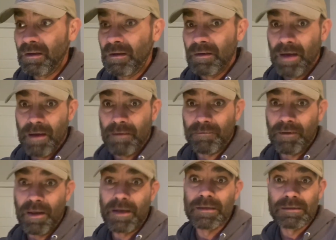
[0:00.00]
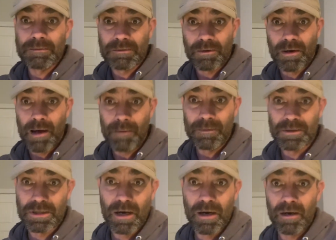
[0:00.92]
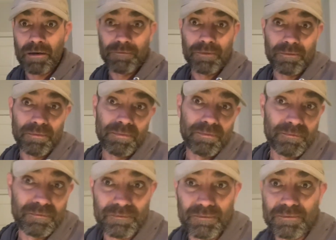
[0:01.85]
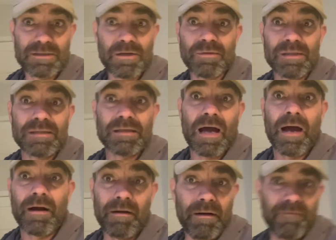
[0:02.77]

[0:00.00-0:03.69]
yeah, like and subscribe and share if you so desire.